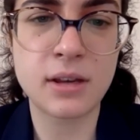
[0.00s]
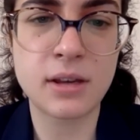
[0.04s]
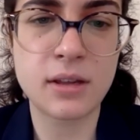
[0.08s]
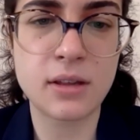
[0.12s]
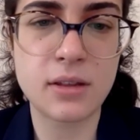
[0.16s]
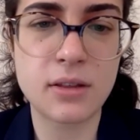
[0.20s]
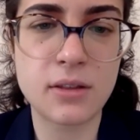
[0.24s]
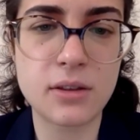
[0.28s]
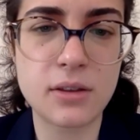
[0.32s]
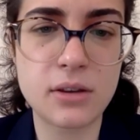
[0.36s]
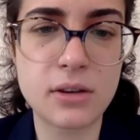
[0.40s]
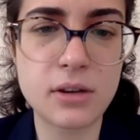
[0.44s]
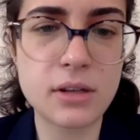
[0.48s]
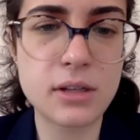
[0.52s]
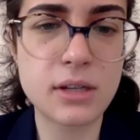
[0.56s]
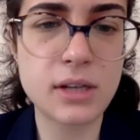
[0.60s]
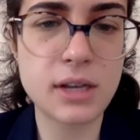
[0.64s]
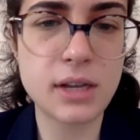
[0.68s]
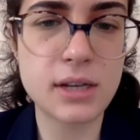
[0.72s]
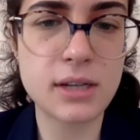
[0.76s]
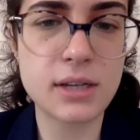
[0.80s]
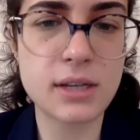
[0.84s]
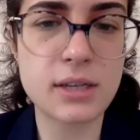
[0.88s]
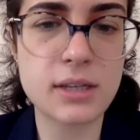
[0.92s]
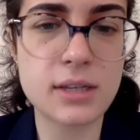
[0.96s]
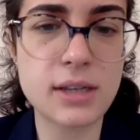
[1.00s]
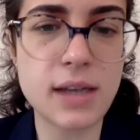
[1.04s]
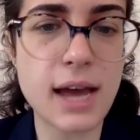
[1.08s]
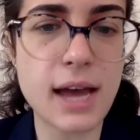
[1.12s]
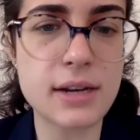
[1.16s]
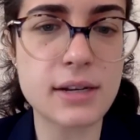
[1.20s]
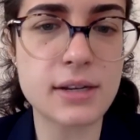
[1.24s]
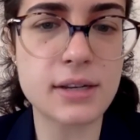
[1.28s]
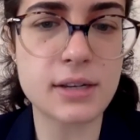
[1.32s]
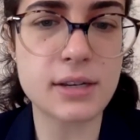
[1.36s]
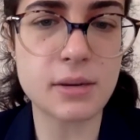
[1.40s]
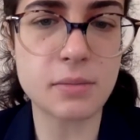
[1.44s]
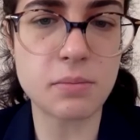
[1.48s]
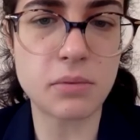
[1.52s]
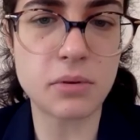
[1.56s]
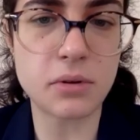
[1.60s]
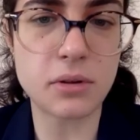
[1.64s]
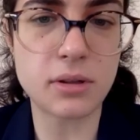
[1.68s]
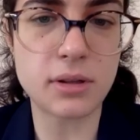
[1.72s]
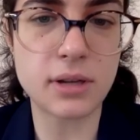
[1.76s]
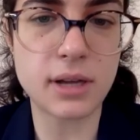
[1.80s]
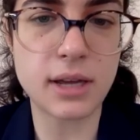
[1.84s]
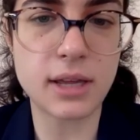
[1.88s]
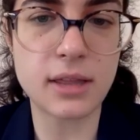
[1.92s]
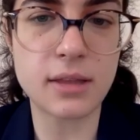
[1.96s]
The good kid is a status
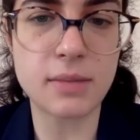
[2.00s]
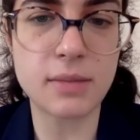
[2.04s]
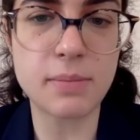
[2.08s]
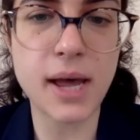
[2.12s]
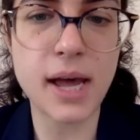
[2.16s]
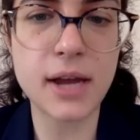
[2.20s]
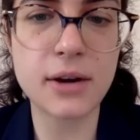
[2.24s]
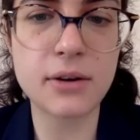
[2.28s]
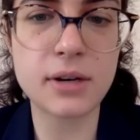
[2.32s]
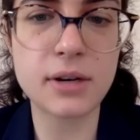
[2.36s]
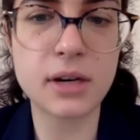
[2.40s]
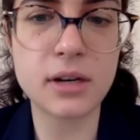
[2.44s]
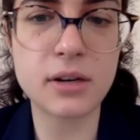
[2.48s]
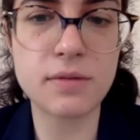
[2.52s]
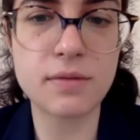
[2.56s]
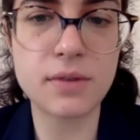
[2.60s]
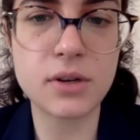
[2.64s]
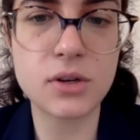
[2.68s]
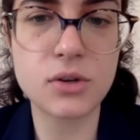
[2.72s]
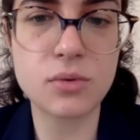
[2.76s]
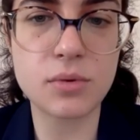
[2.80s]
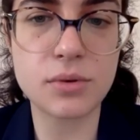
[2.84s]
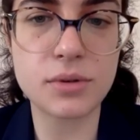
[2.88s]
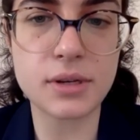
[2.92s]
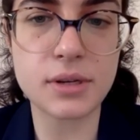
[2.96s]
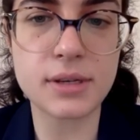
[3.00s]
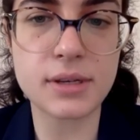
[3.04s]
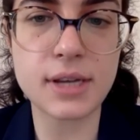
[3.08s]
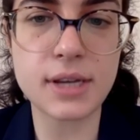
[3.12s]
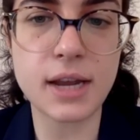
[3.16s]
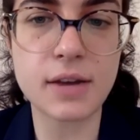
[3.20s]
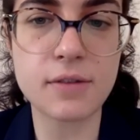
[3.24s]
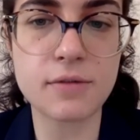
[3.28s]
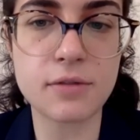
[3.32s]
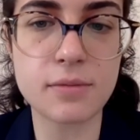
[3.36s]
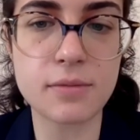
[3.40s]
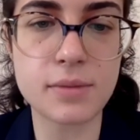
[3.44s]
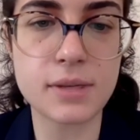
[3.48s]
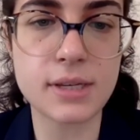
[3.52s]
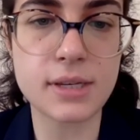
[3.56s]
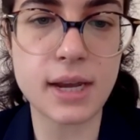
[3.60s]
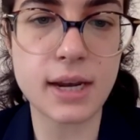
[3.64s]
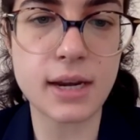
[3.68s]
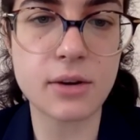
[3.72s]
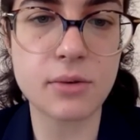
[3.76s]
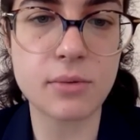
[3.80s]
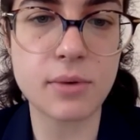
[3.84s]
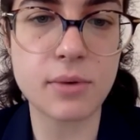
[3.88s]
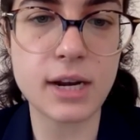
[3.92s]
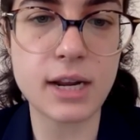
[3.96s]
symbol in the battered individual's ascent from
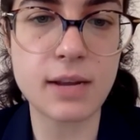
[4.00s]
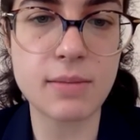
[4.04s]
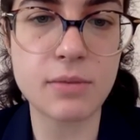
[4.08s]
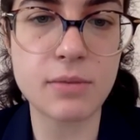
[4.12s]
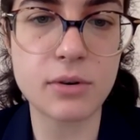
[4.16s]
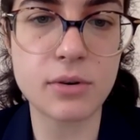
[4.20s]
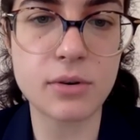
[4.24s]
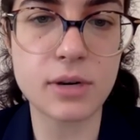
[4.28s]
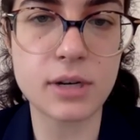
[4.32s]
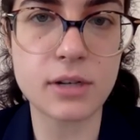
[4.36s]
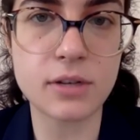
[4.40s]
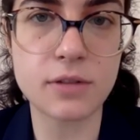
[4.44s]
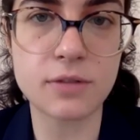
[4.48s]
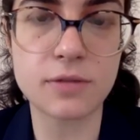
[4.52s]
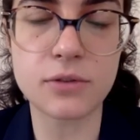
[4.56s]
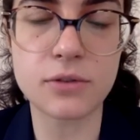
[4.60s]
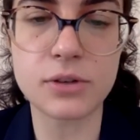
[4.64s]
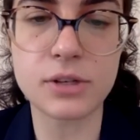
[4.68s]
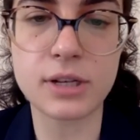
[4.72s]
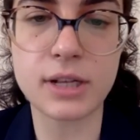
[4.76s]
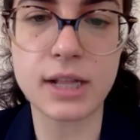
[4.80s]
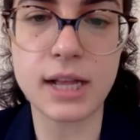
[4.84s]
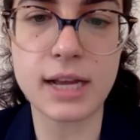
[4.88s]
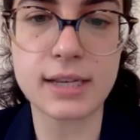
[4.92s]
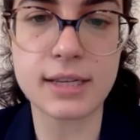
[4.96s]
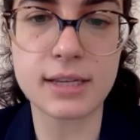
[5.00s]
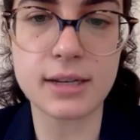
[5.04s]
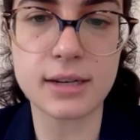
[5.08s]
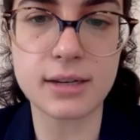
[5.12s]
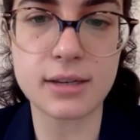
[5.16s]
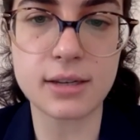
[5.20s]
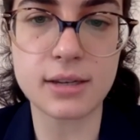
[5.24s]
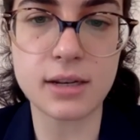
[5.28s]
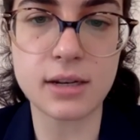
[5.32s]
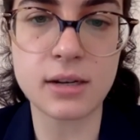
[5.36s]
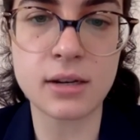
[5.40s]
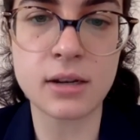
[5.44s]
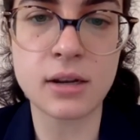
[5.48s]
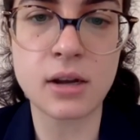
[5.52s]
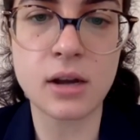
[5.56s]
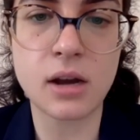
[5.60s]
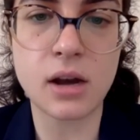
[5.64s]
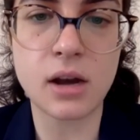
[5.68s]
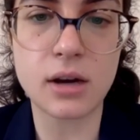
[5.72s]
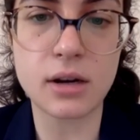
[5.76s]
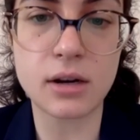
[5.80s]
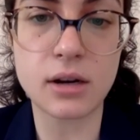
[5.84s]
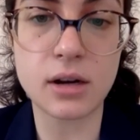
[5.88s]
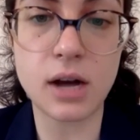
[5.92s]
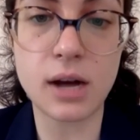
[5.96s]
second-rate immigrant to first-class citizen,
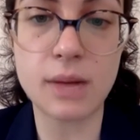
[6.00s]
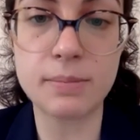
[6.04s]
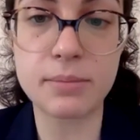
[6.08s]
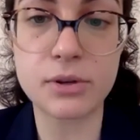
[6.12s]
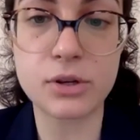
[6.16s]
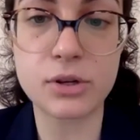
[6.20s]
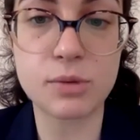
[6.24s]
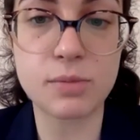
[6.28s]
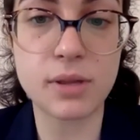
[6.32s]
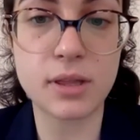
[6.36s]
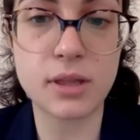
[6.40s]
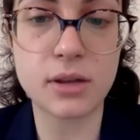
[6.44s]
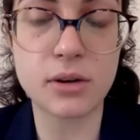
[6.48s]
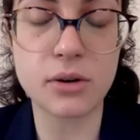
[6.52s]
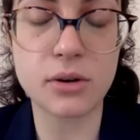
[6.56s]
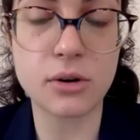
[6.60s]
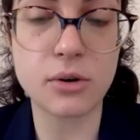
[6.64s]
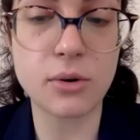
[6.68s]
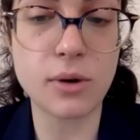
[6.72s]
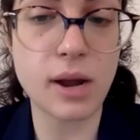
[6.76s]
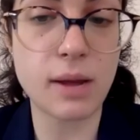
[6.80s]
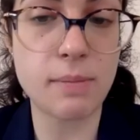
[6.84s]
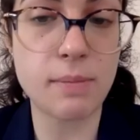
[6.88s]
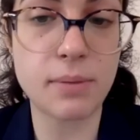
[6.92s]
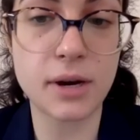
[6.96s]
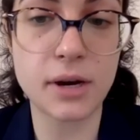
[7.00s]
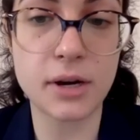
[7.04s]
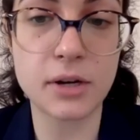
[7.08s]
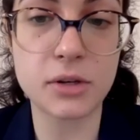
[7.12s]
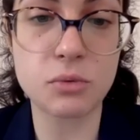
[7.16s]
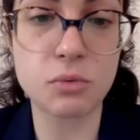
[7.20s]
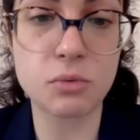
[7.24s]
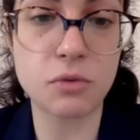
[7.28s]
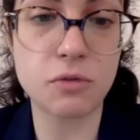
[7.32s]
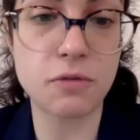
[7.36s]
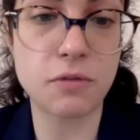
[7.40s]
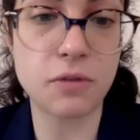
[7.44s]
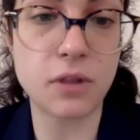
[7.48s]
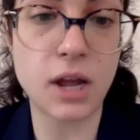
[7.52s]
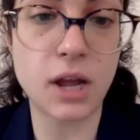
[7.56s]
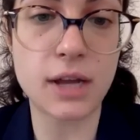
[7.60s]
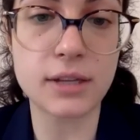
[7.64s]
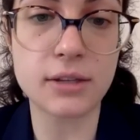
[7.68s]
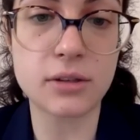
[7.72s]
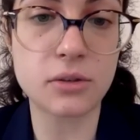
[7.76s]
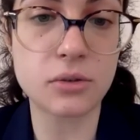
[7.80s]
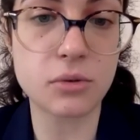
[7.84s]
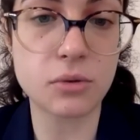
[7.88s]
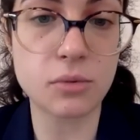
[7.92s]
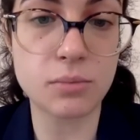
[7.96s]
an accomplishment that her grandparents will
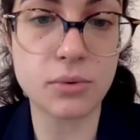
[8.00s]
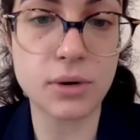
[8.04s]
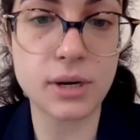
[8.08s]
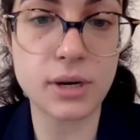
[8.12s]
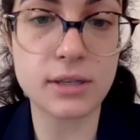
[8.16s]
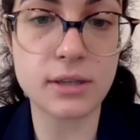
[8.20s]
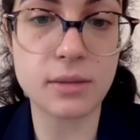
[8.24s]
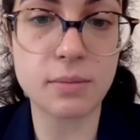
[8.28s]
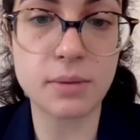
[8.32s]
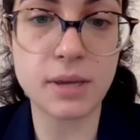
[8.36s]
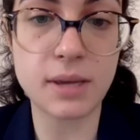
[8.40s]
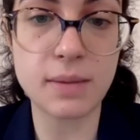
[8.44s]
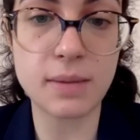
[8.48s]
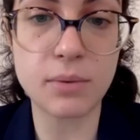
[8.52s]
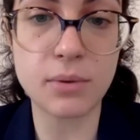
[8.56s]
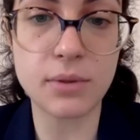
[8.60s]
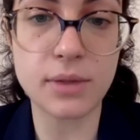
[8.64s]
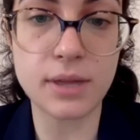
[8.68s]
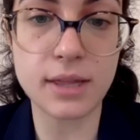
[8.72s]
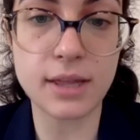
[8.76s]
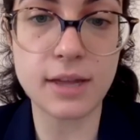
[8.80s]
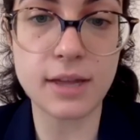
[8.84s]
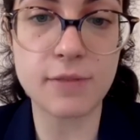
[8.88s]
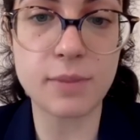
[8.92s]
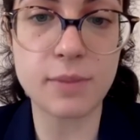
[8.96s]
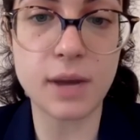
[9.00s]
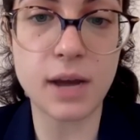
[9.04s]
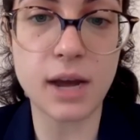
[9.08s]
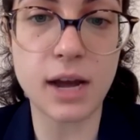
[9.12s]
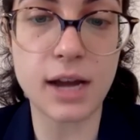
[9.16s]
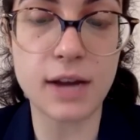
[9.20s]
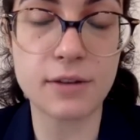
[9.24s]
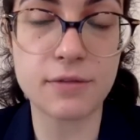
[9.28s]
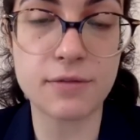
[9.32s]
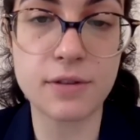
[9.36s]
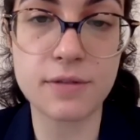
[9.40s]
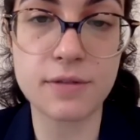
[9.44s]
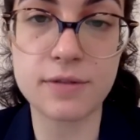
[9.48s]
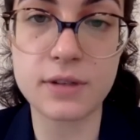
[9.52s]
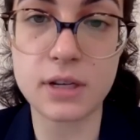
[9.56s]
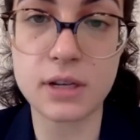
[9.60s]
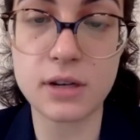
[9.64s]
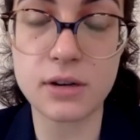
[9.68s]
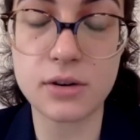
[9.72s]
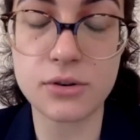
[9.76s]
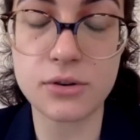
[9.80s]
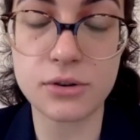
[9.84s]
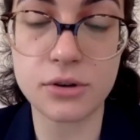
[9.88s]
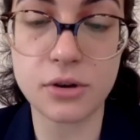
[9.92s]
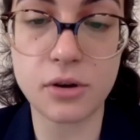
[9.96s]
flaunt to impress the people they left behind 50
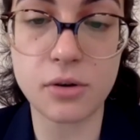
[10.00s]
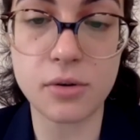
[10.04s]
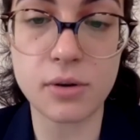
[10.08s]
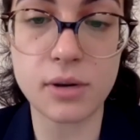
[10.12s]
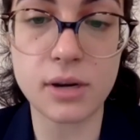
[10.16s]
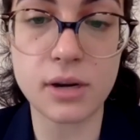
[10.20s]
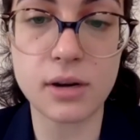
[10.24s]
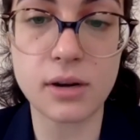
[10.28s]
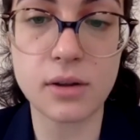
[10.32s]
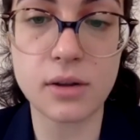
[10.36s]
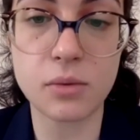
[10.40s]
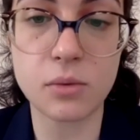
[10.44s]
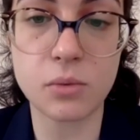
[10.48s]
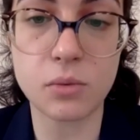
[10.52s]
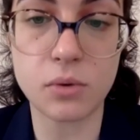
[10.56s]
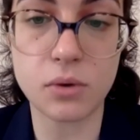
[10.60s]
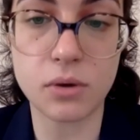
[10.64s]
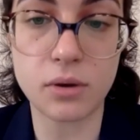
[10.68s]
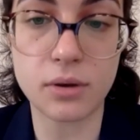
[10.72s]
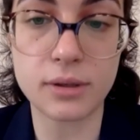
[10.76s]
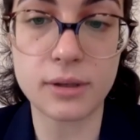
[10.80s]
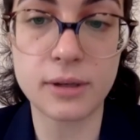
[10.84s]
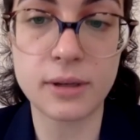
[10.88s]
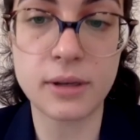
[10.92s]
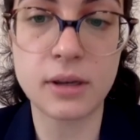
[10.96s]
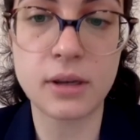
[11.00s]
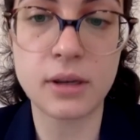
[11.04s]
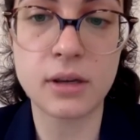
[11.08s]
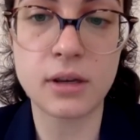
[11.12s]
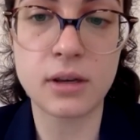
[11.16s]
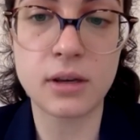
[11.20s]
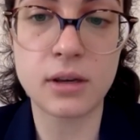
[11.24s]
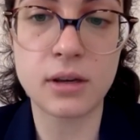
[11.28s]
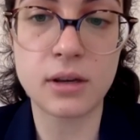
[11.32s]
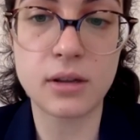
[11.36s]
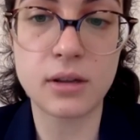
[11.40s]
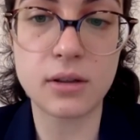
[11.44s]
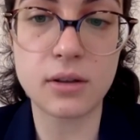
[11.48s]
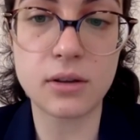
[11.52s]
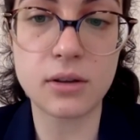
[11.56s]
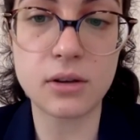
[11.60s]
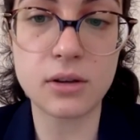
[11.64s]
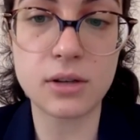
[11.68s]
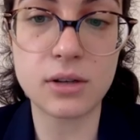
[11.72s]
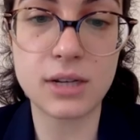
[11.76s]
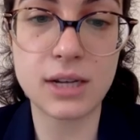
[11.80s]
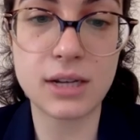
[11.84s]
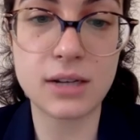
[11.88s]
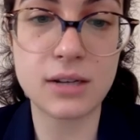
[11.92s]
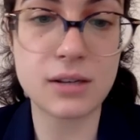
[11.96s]
years ago in another world. The
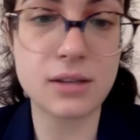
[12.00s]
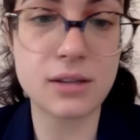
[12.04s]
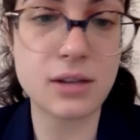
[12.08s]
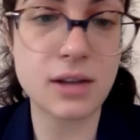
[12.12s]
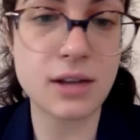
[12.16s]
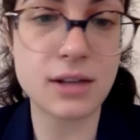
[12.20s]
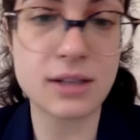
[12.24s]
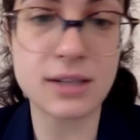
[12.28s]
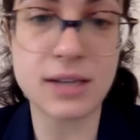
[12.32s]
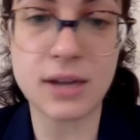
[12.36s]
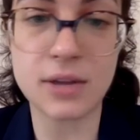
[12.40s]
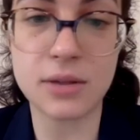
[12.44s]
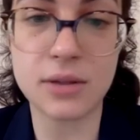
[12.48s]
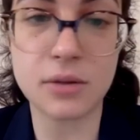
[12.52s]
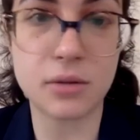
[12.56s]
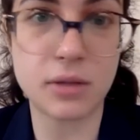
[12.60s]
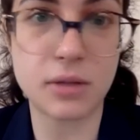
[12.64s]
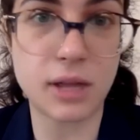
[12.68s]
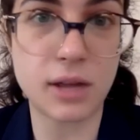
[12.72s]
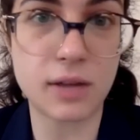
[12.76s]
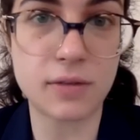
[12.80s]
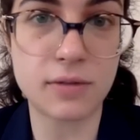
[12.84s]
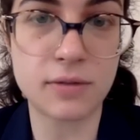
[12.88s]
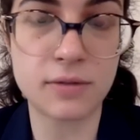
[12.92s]
good kid does not doubt their love.